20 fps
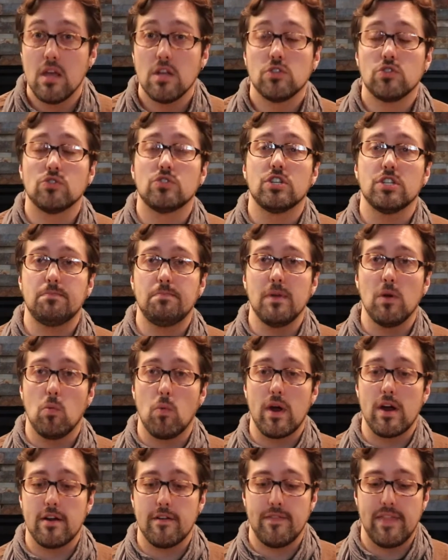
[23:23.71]
So just be
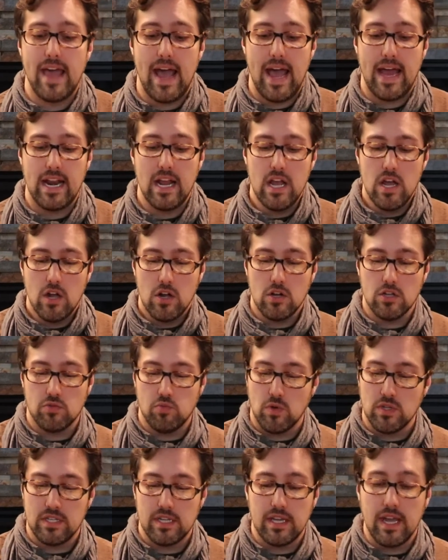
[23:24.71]
aware of that,
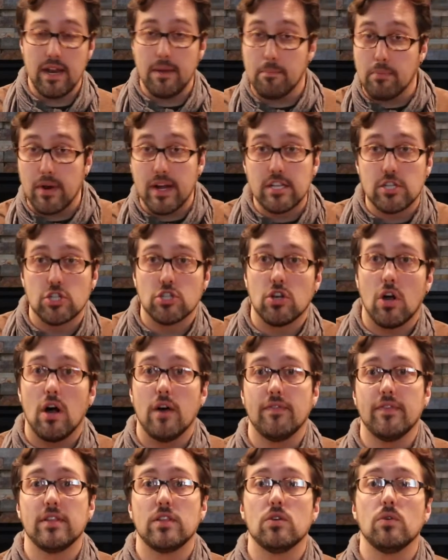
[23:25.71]
because once again, it branches
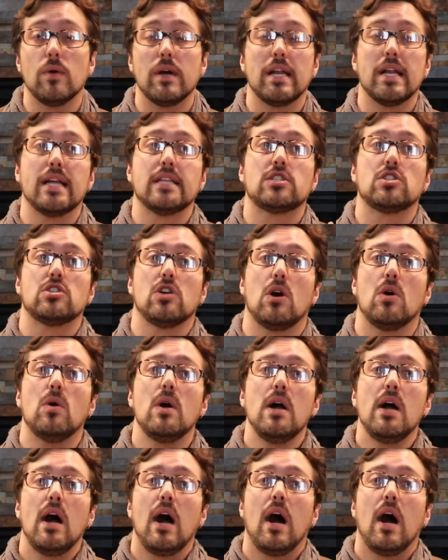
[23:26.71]
off into it. And so